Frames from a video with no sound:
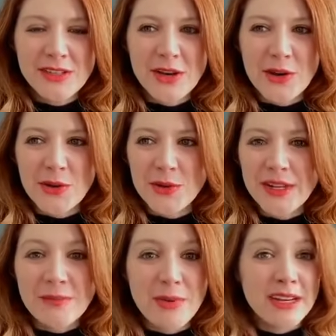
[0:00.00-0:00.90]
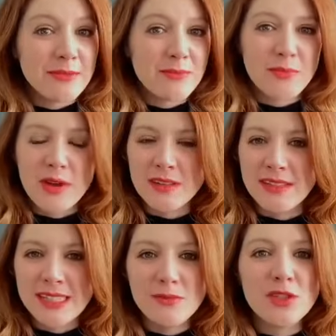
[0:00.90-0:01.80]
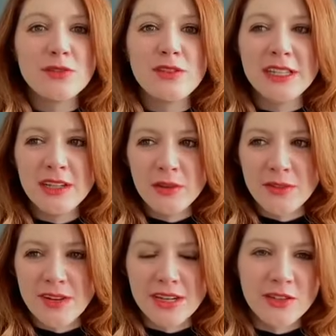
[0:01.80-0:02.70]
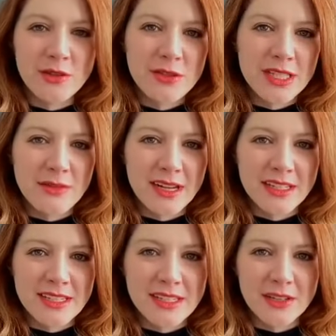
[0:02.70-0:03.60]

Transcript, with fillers: So, it, but it, seems to have cleared. We've got a new T minus